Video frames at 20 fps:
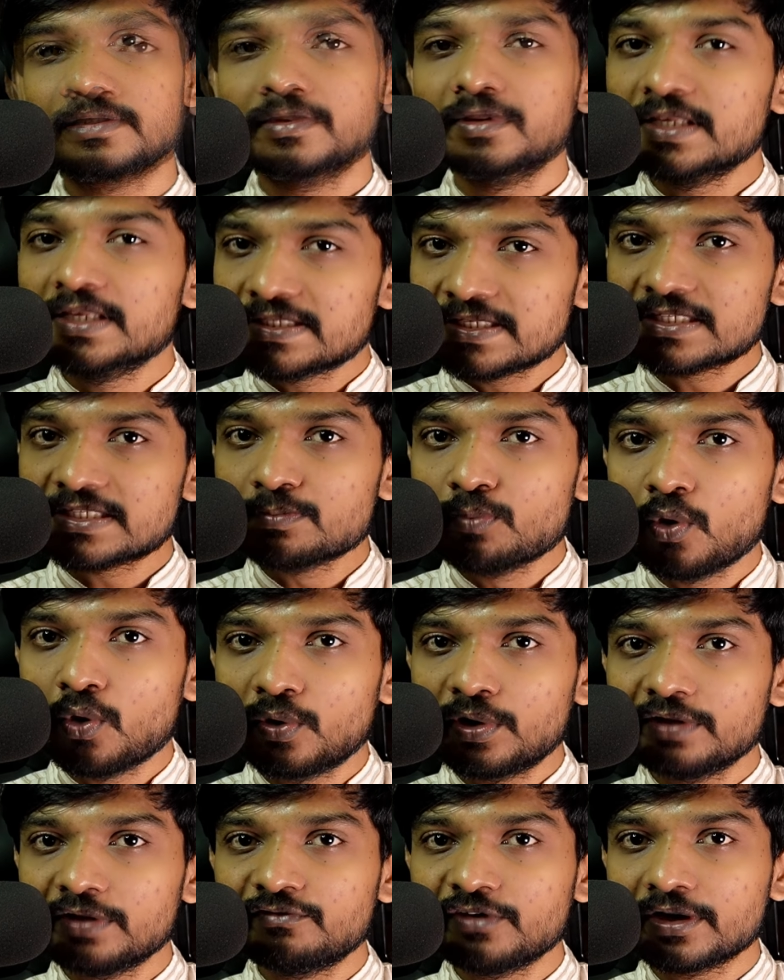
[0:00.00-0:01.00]
This is
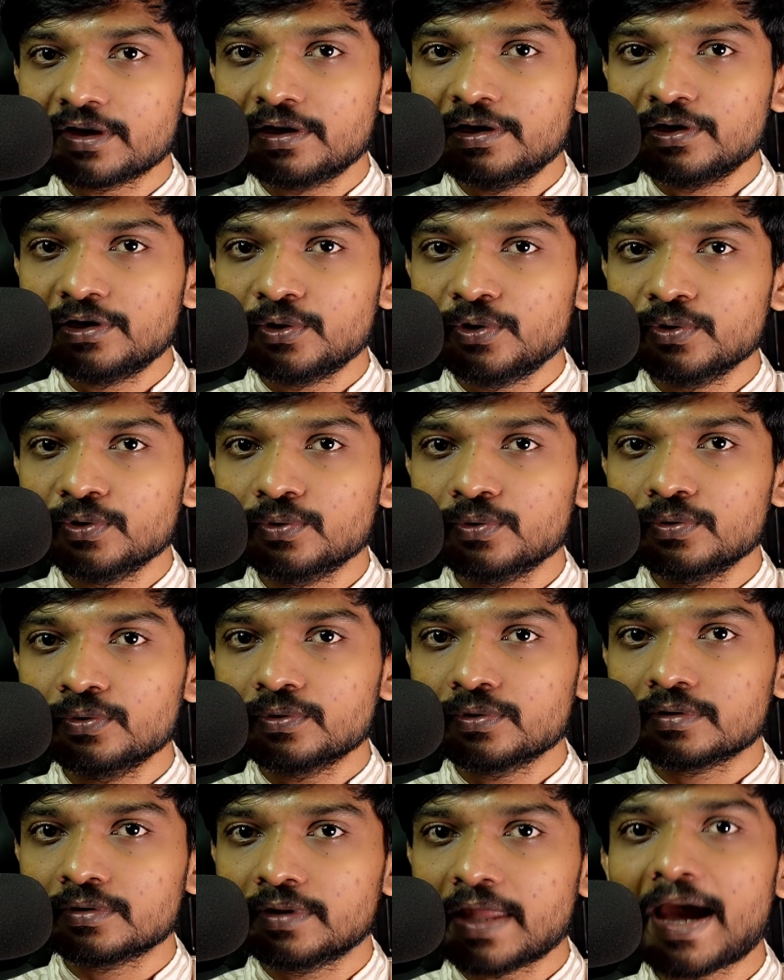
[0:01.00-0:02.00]
more difficult to do
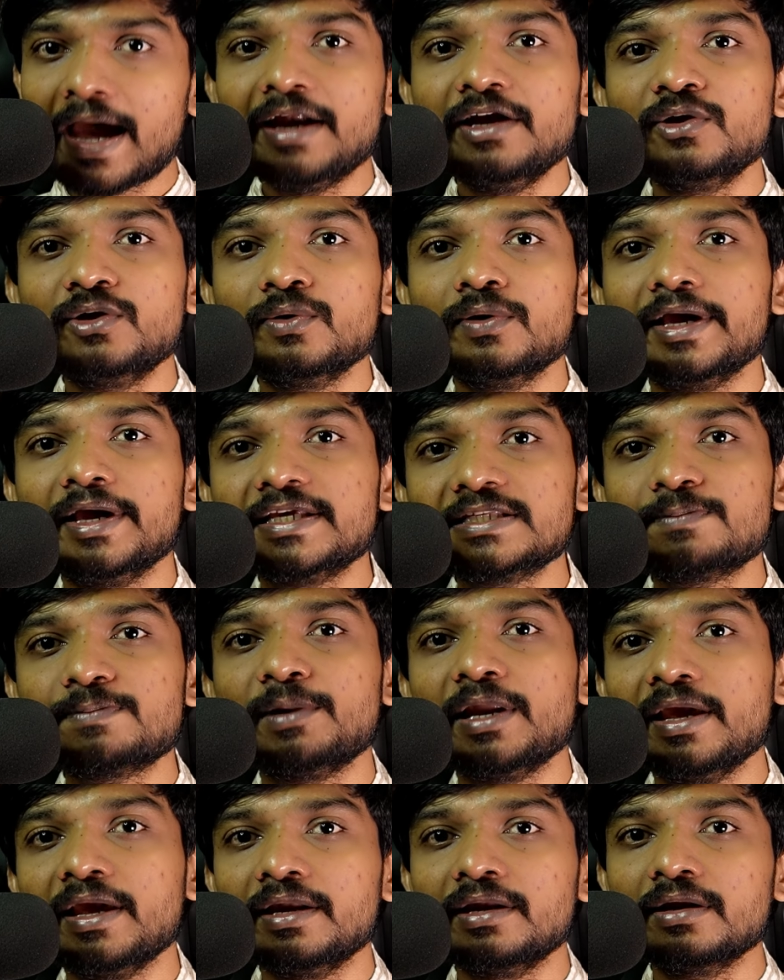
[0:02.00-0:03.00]
than to
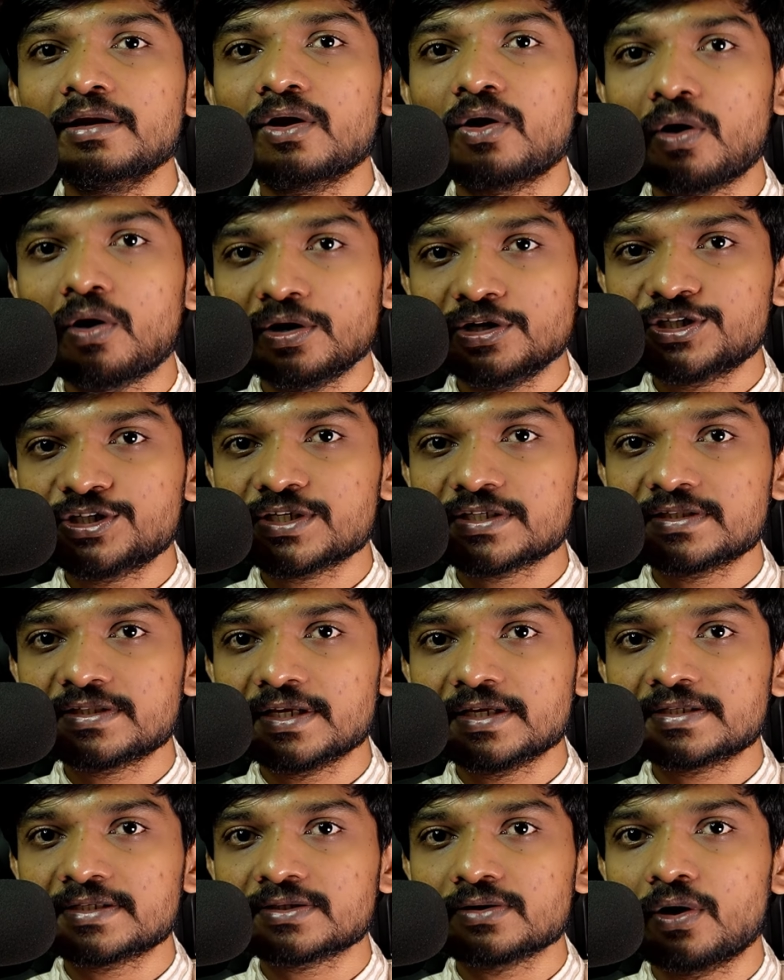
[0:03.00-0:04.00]
explain
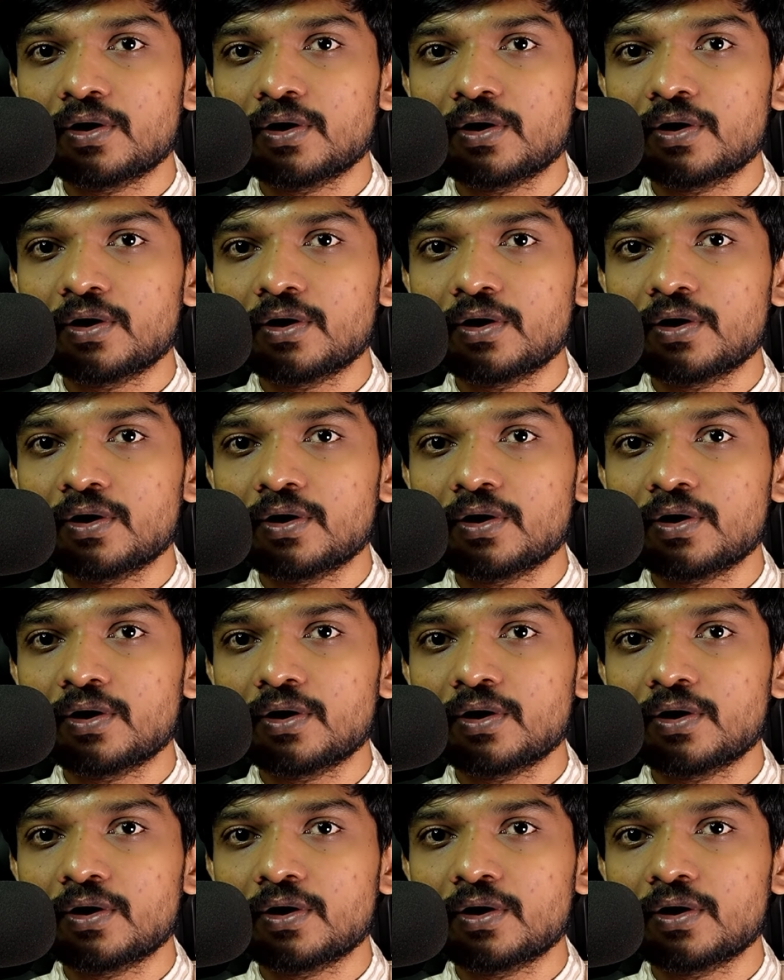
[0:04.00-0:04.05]
consciousness